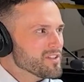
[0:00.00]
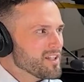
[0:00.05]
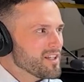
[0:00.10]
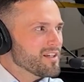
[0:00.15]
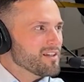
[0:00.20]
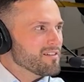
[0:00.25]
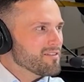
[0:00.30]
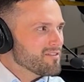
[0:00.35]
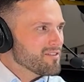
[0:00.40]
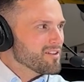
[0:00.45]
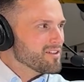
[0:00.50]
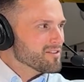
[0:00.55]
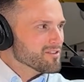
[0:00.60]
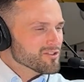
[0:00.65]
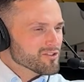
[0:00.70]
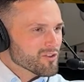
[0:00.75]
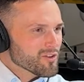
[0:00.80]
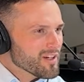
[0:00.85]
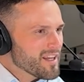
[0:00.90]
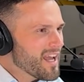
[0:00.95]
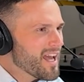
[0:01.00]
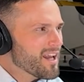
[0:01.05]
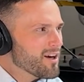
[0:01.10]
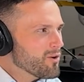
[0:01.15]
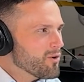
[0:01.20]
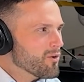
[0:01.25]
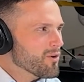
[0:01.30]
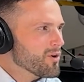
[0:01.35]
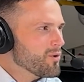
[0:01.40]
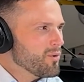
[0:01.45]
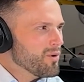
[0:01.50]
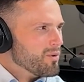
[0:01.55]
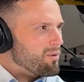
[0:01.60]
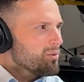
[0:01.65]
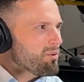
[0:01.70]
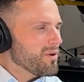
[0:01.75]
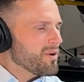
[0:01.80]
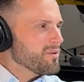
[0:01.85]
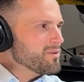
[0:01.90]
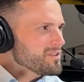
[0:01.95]
in a certain category?
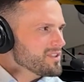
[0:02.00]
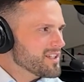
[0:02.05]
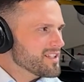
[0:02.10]
What's an